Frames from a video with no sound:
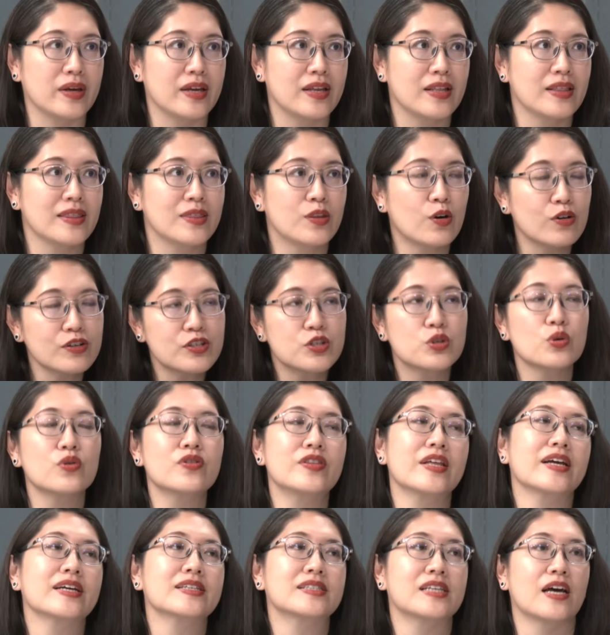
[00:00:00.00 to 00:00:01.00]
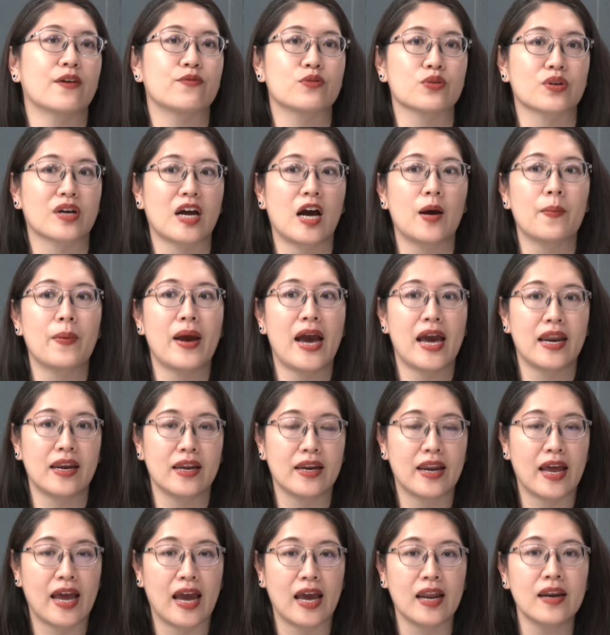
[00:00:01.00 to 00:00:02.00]
Yeah. Those two things have to come hand
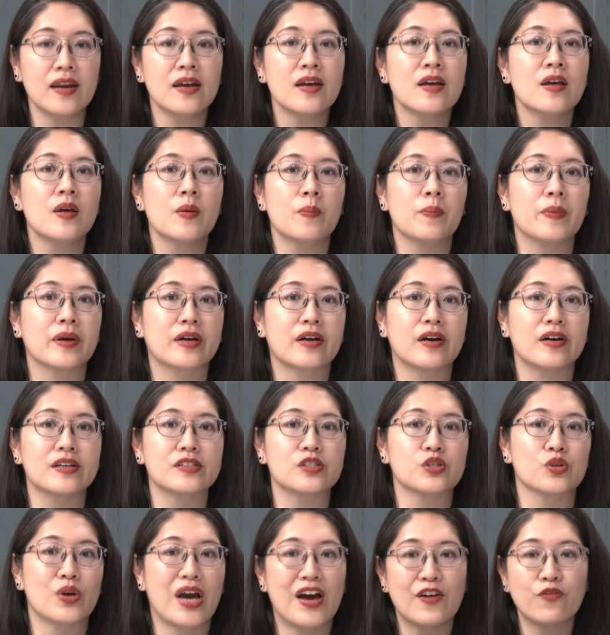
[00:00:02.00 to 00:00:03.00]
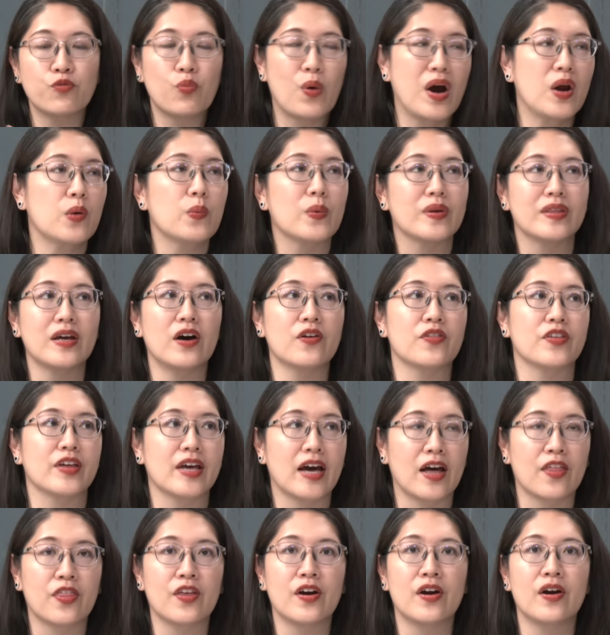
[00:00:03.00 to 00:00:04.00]
in hand, because you have one without the
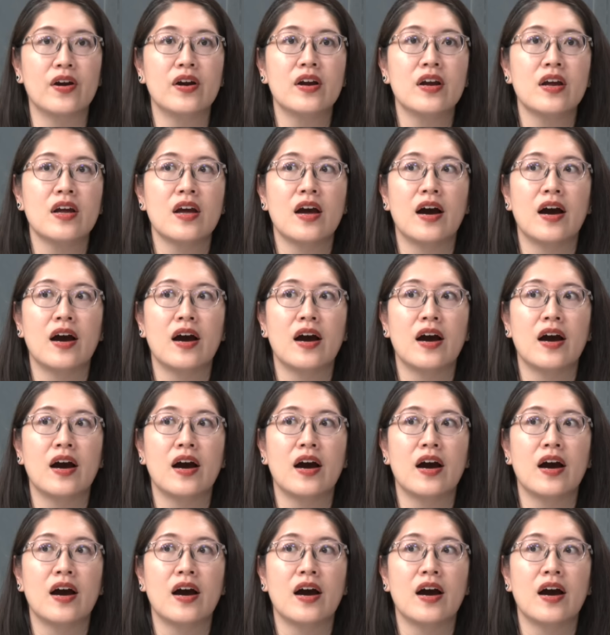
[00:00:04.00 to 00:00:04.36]
other,